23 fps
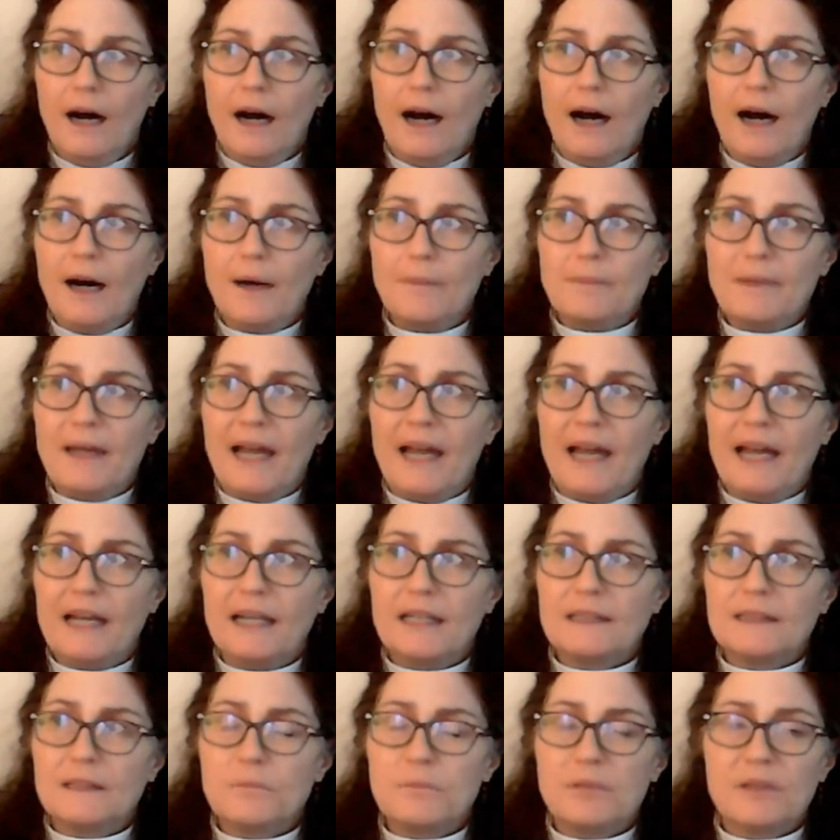Um,
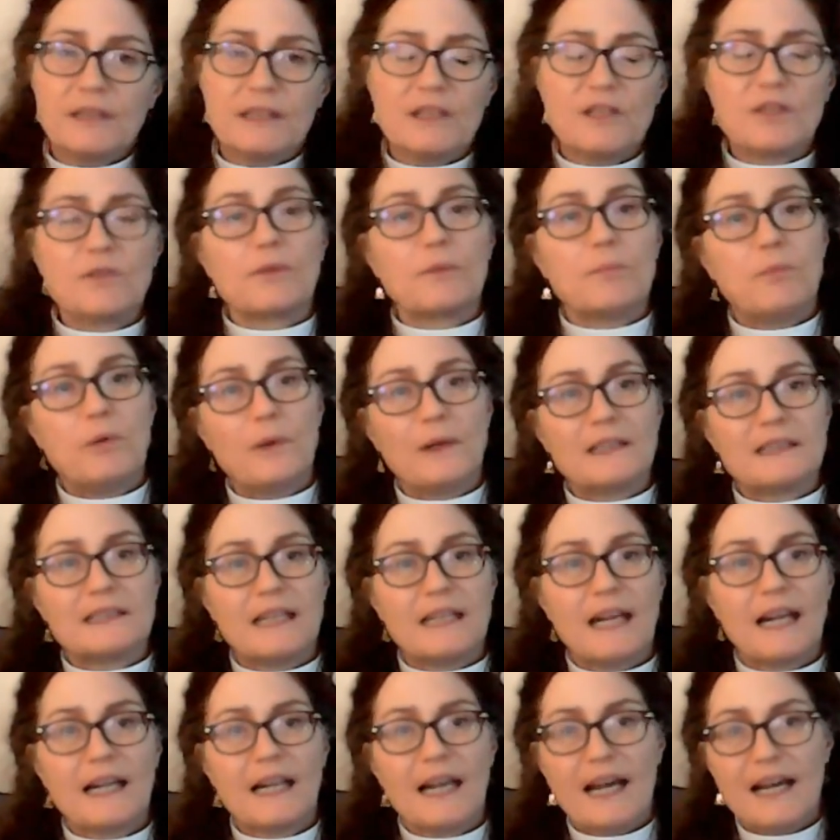and the police report
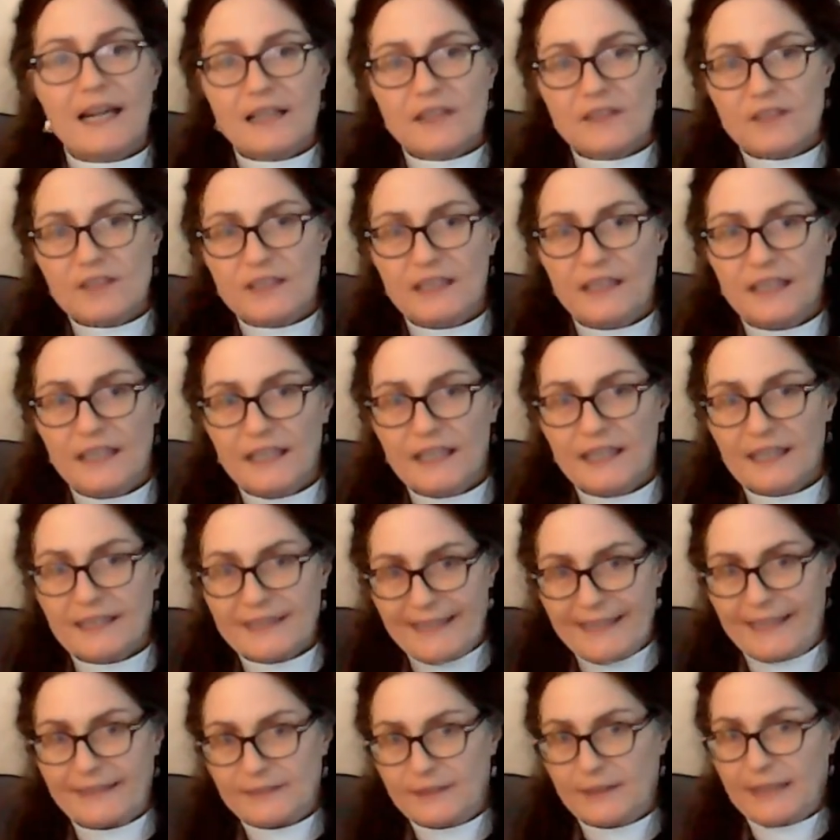that as the
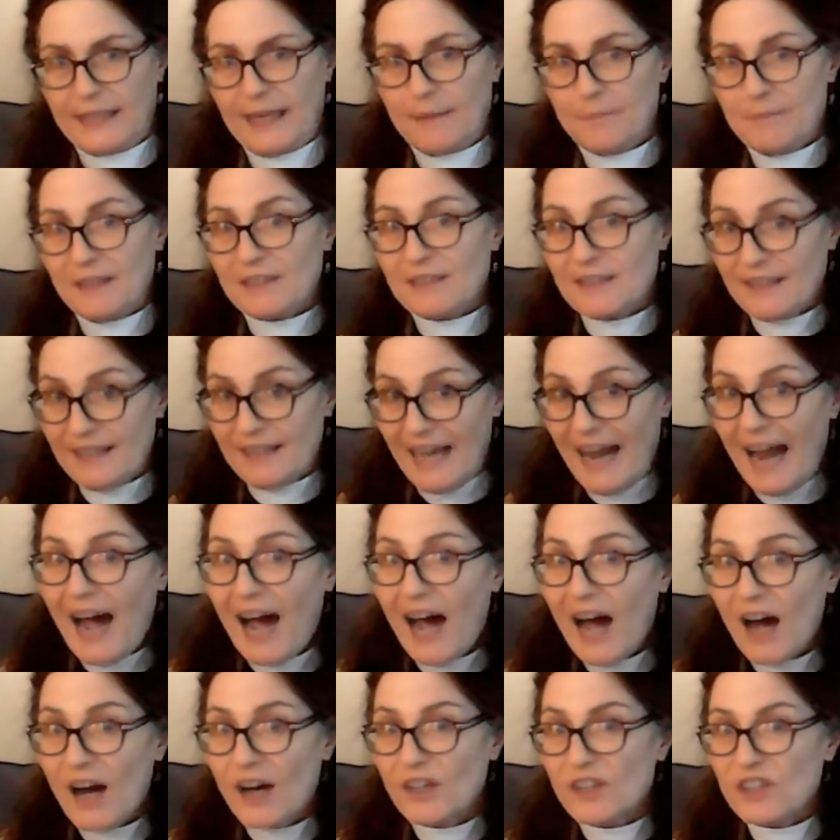attacker came into the
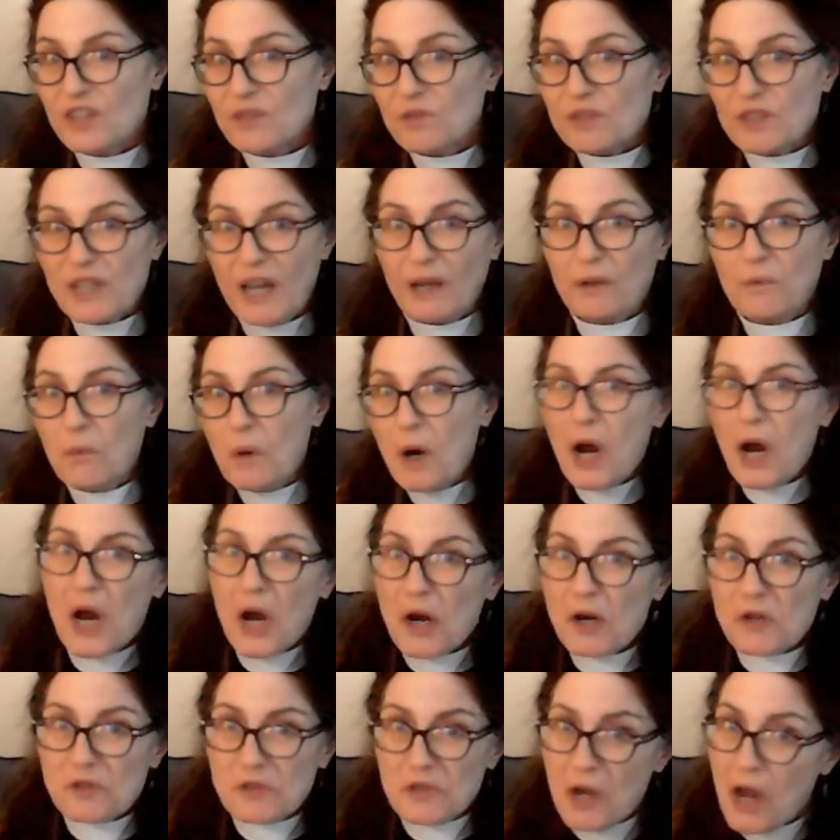house, he was like,
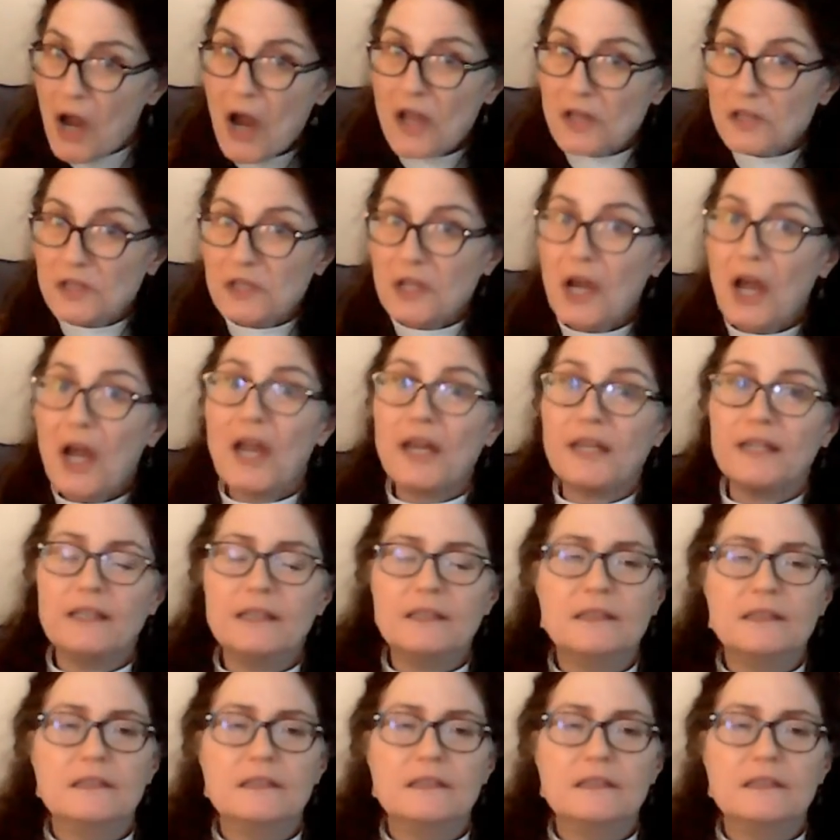Where's Nancy?